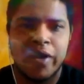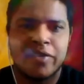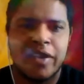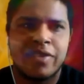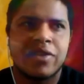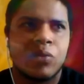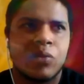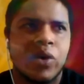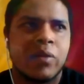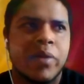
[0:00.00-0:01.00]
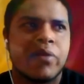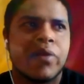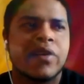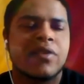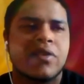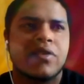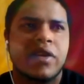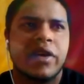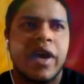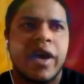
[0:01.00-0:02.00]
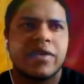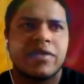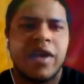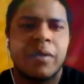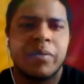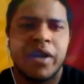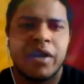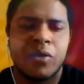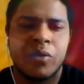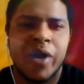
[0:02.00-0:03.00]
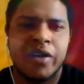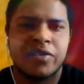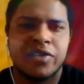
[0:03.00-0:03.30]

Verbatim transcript: noticed, I think one of the big reasons he has not been on for a while